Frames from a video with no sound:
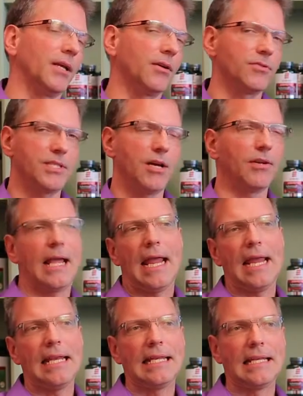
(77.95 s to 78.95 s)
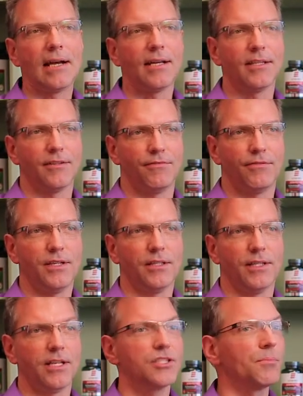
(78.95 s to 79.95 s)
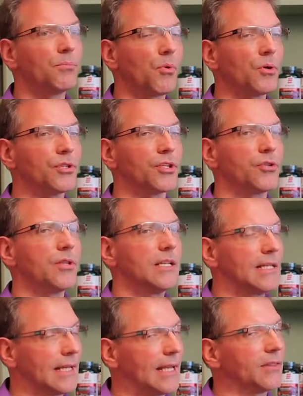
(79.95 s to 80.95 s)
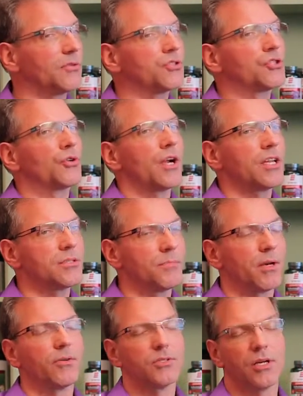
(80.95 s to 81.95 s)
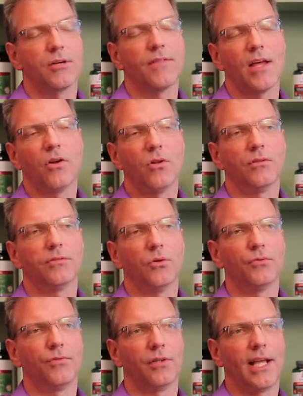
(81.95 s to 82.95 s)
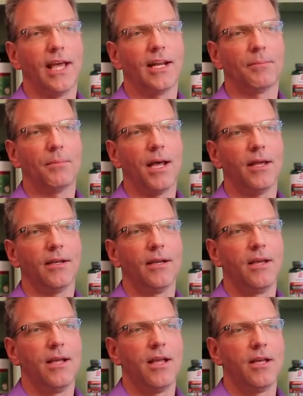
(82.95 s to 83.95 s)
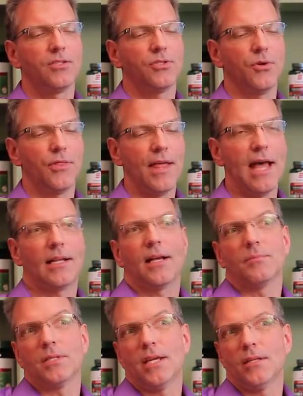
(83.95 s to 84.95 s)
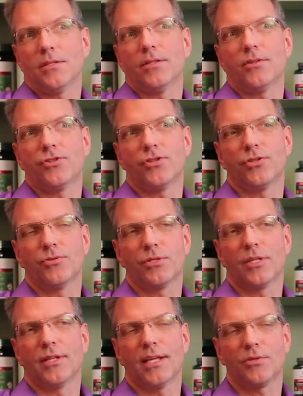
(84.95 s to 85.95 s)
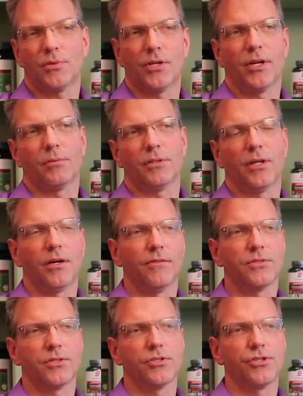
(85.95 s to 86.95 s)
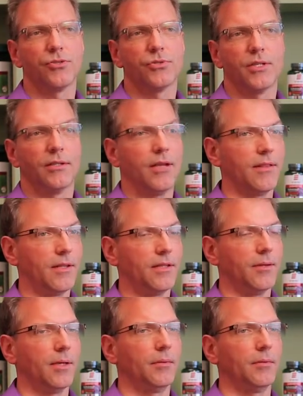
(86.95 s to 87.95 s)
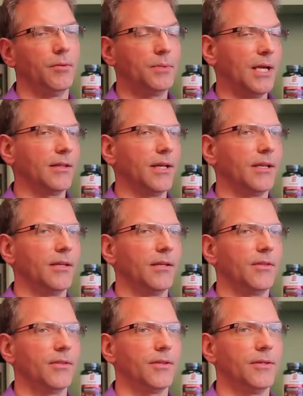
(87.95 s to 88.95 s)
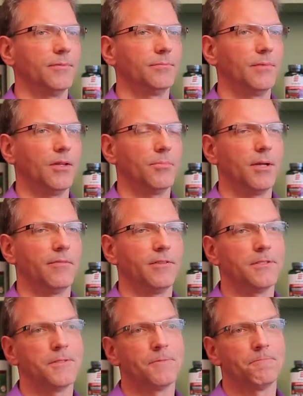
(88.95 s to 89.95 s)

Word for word: layers down to 80, 90 feet. And it's important to do that to get those trace minerals out of that old volcanic bed. So that comes into the shoots, and that's where you're able to harvest the shoots and obtain that health benefits.